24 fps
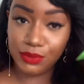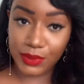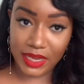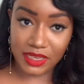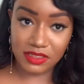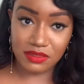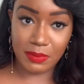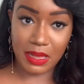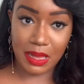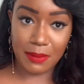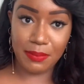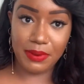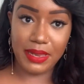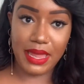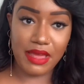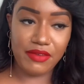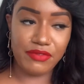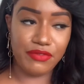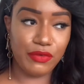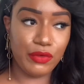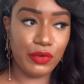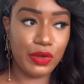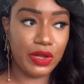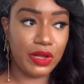raise my
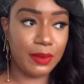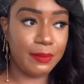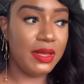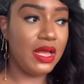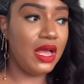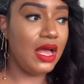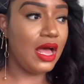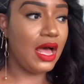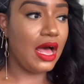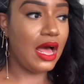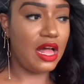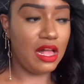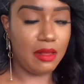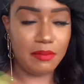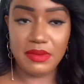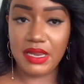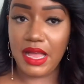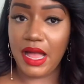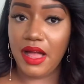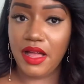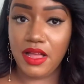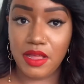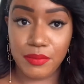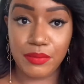platform, I'm
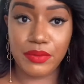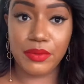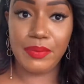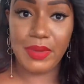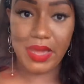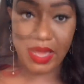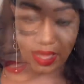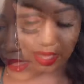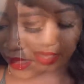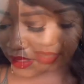not unprepared.